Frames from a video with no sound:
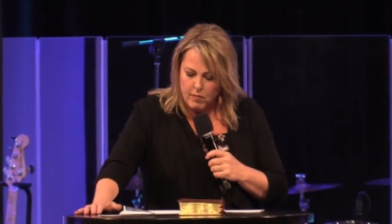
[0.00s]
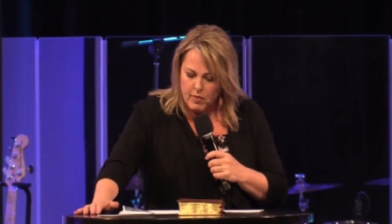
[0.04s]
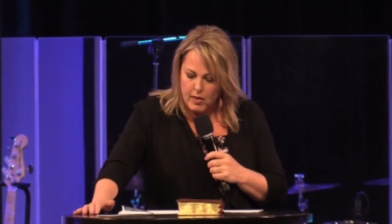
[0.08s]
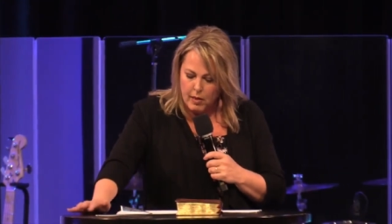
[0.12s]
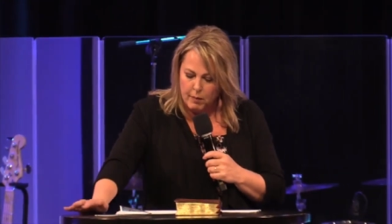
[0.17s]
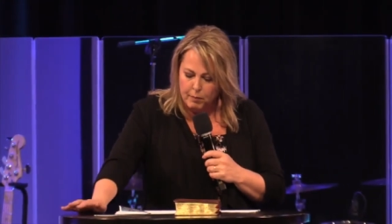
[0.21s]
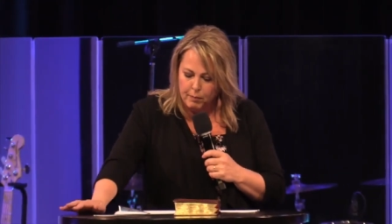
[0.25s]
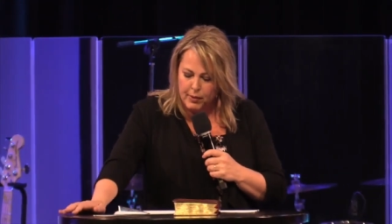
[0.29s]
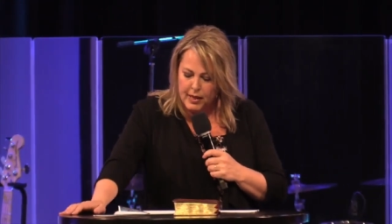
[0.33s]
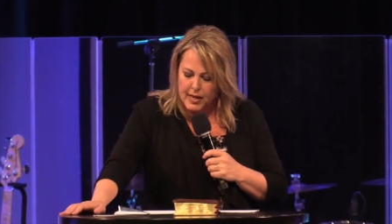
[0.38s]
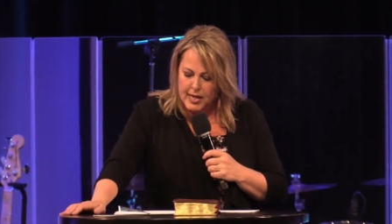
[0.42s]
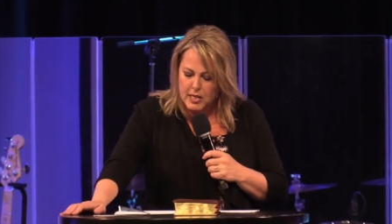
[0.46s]

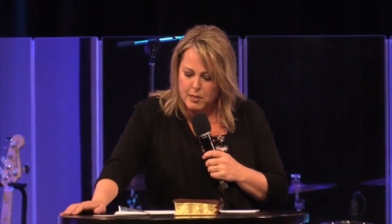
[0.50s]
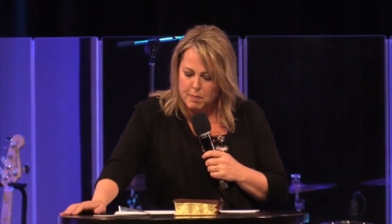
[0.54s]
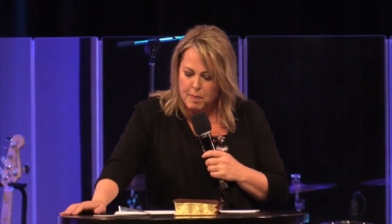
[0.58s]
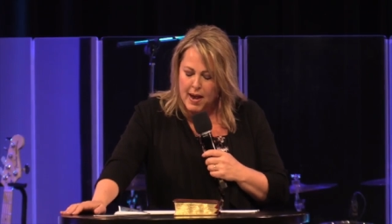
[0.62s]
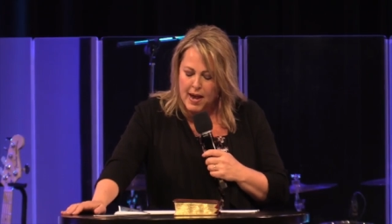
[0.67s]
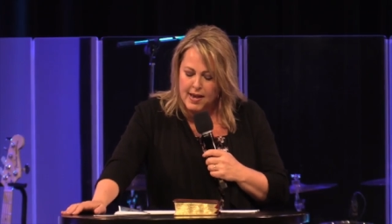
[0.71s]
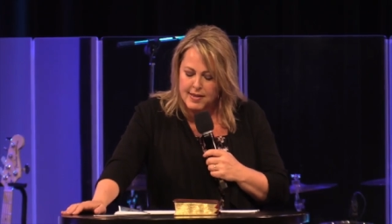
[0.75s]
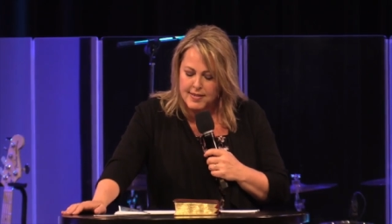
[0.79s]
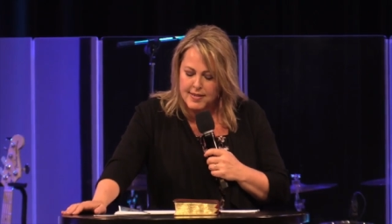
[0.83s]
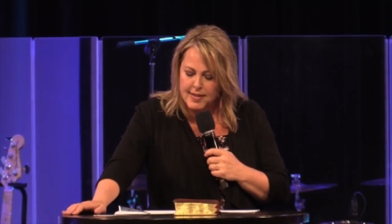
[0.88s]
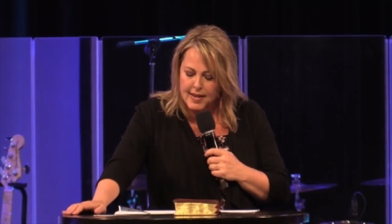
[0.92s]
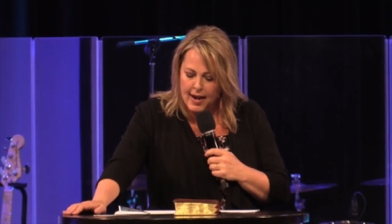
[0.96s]
Blaise
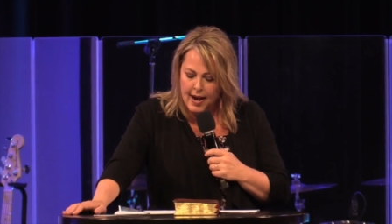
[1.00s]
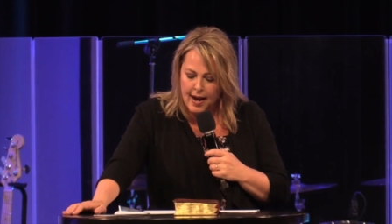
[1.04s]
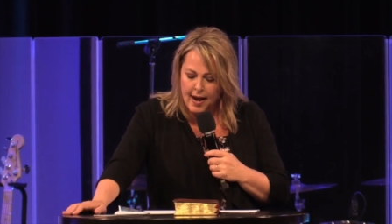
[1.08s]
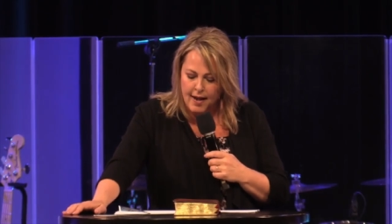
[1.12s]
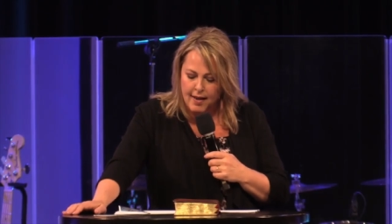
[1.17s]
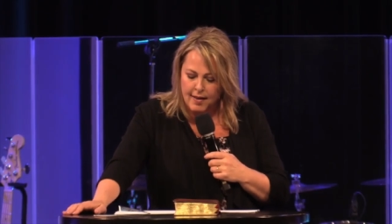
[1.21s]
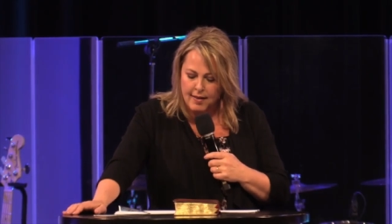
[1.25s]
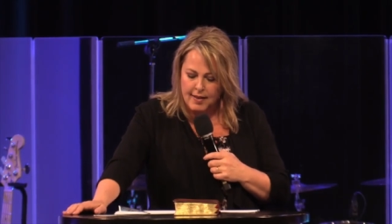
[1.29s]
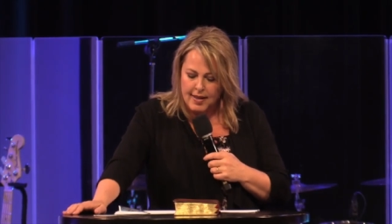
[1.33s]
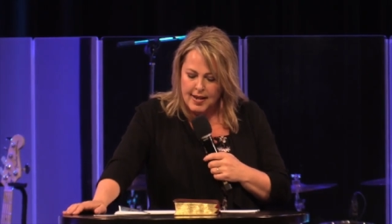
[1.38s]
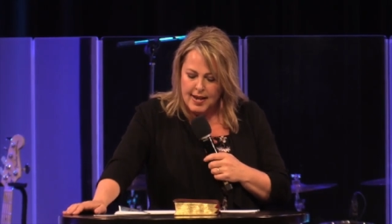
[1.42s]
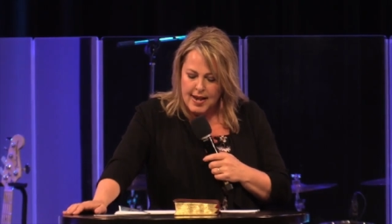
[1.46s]

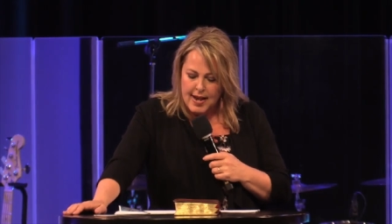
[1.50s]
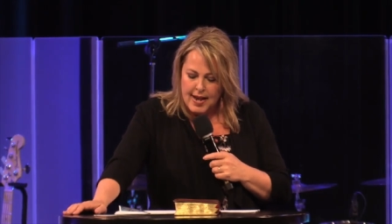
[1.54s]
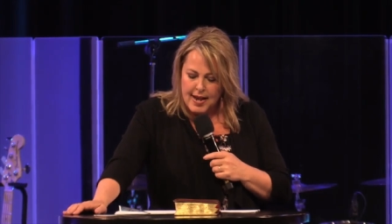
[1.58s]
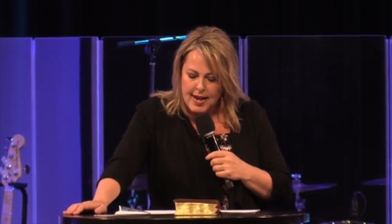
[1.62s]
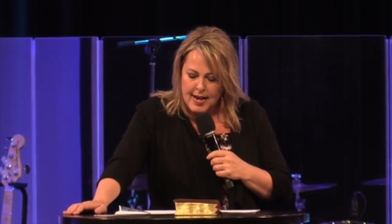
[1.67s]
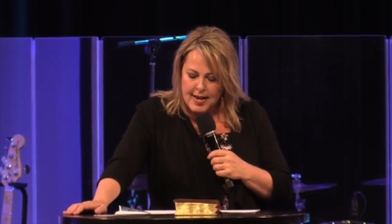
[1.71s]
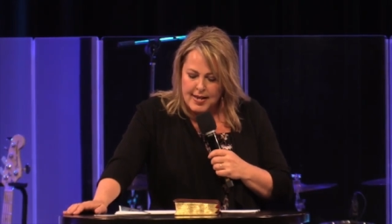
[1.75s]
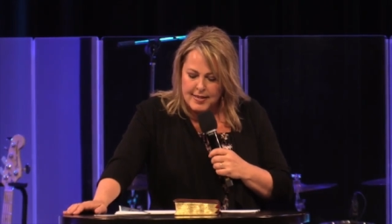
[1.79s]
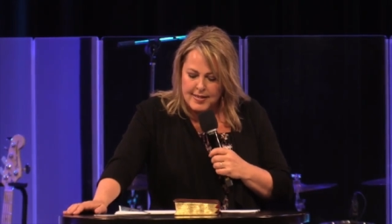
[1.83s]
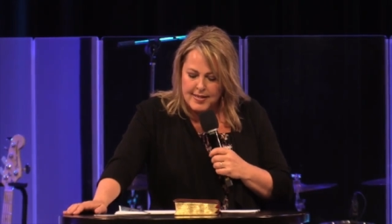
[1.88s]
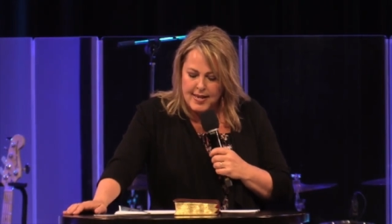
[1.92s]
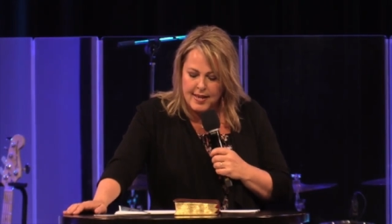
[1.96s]
Pascal
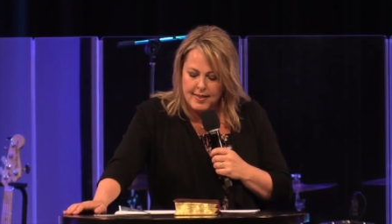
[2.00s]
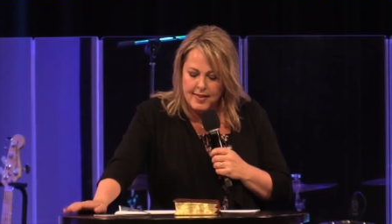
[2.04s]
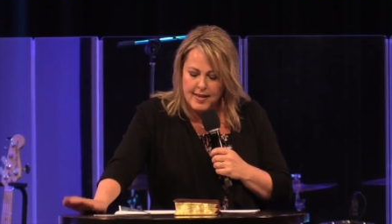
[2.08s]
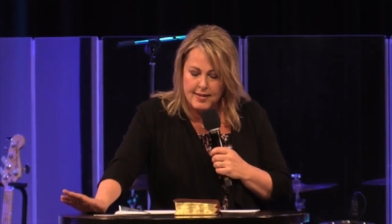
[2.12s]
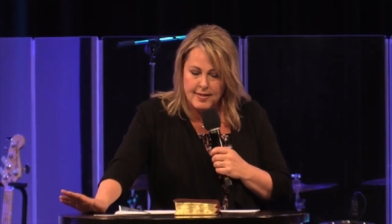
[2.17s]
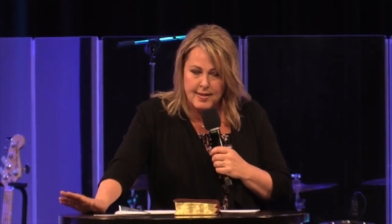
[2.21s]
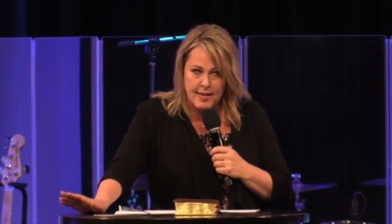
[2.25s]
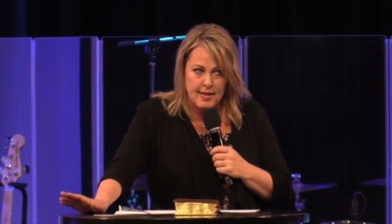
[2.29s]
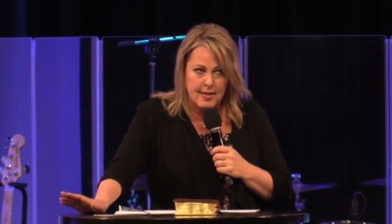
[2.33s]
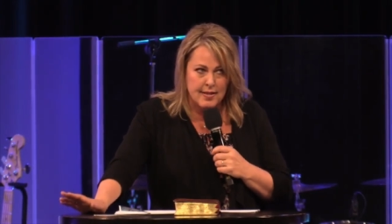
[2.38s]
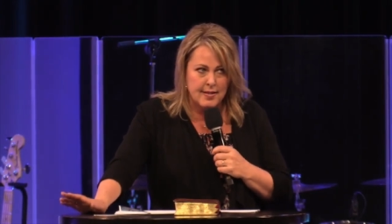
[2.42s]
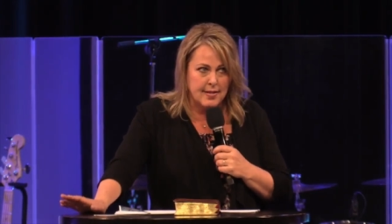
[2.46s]
said this,
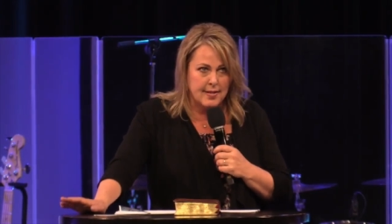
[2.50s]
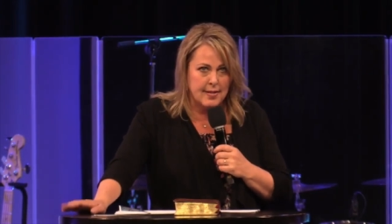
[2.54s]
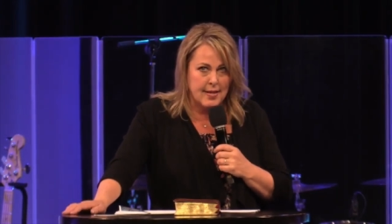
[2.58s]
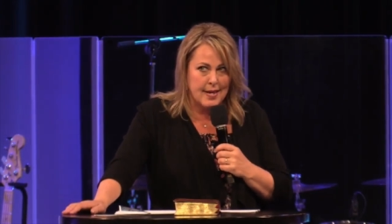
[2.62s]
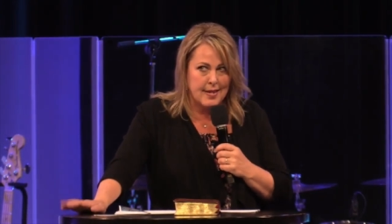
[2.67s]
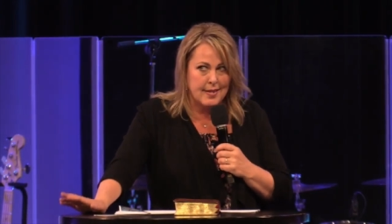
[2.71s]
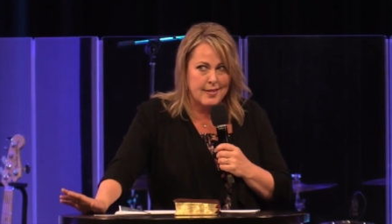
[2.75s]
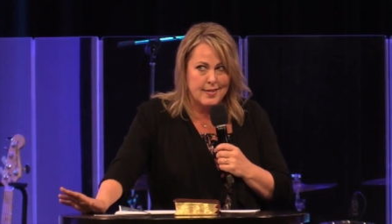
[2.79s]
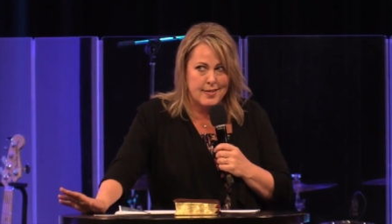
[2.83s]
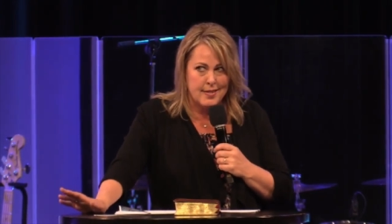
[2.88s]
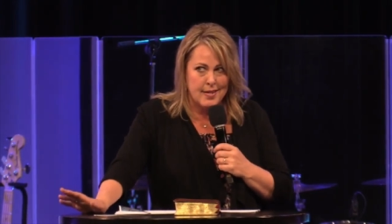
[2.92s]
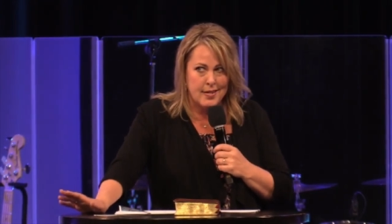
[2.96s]
and this is like
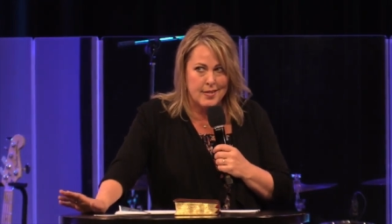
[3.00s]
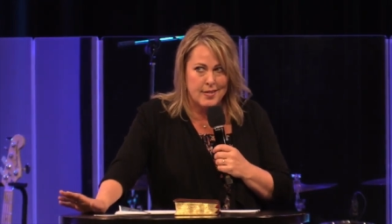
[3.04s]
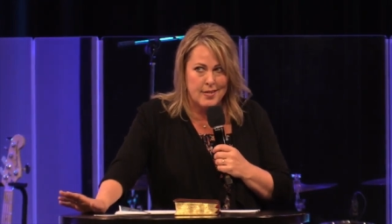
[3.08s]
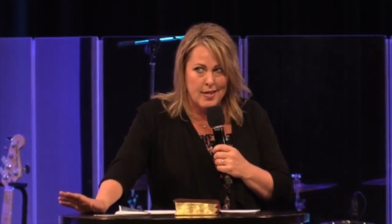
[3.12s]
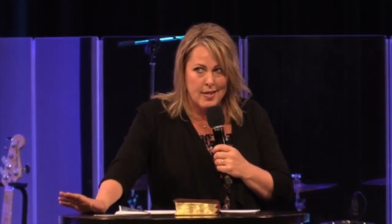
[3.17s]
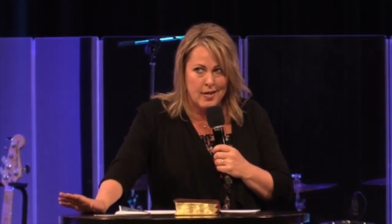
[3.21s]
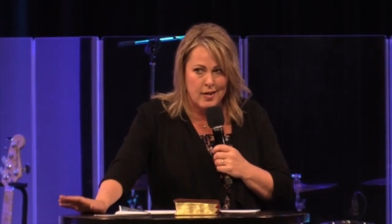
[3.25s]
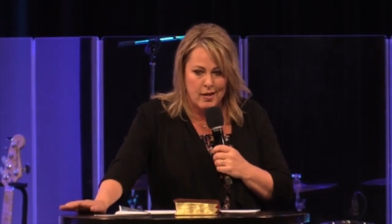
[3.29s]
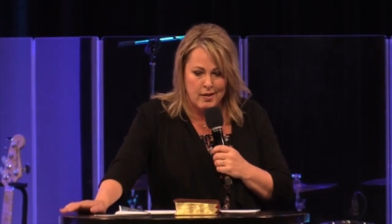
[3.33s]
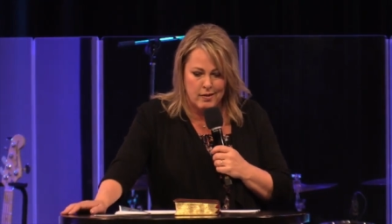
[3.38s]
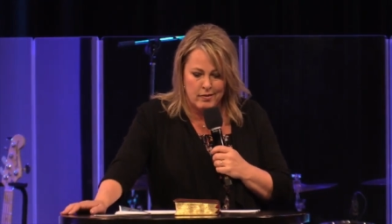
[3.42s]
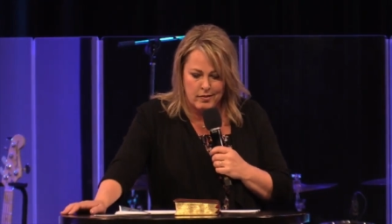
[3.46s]

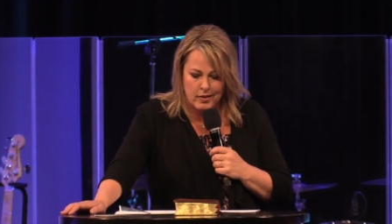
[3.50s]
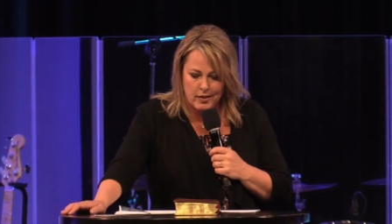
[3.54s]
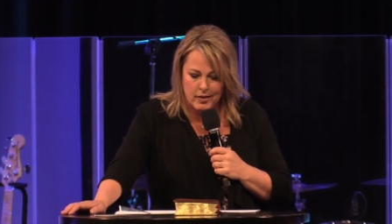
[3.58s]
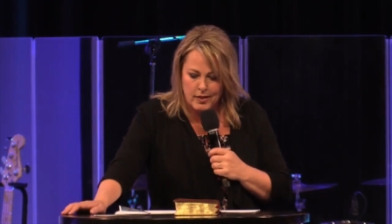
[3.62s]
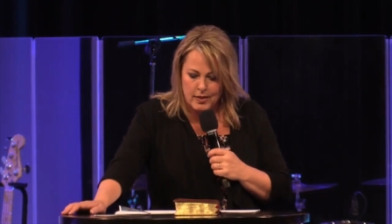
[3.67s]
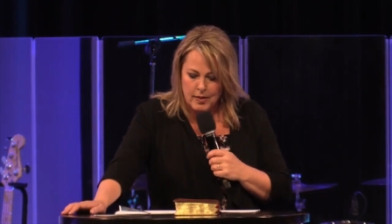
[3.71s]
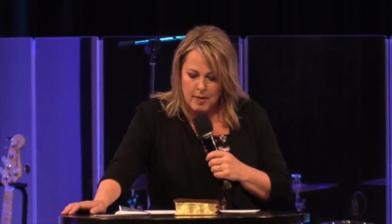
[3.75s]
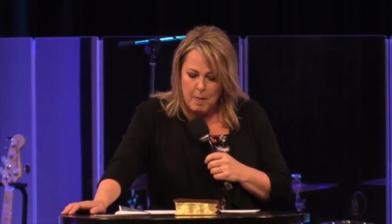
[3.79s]
1600s.